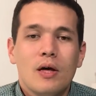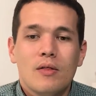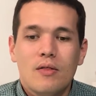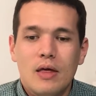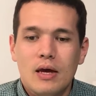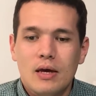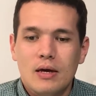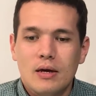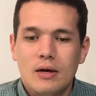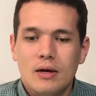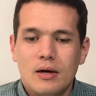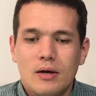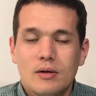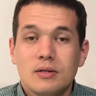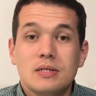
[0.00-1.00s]
They
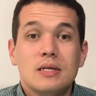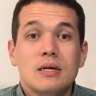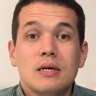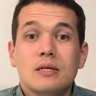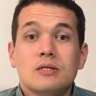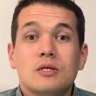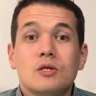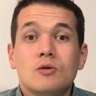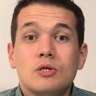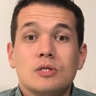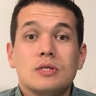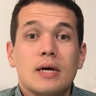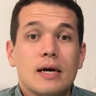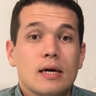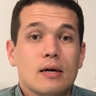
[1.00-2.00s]
see
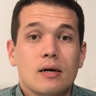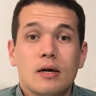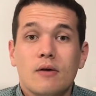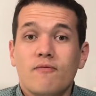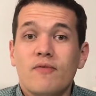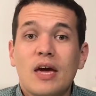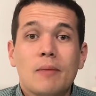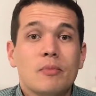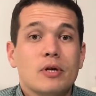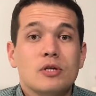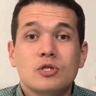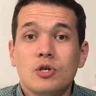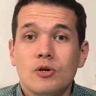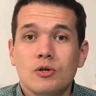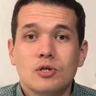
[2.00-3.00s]
institutions like family,
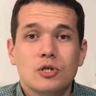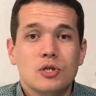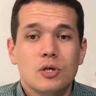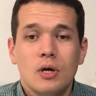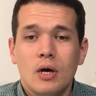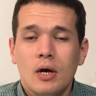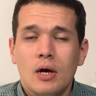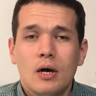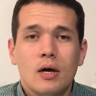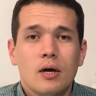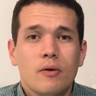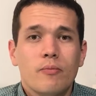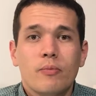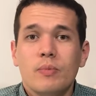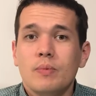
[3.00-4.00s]
church,
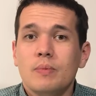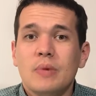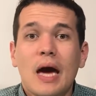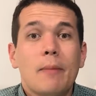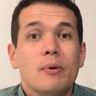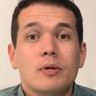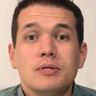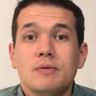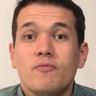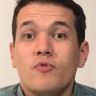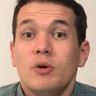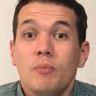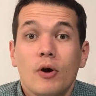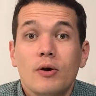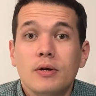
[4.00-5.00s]
capitalism,
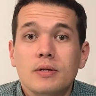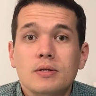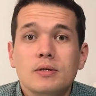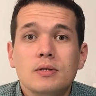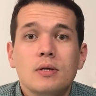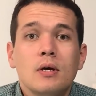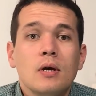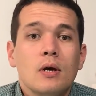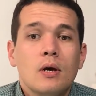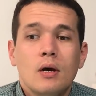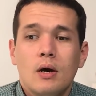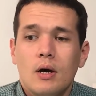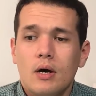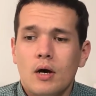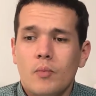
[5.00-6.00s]
free markets,
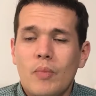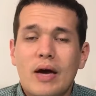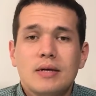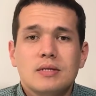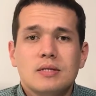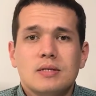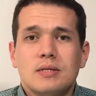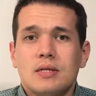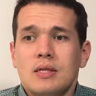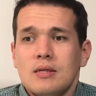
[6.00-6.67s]
as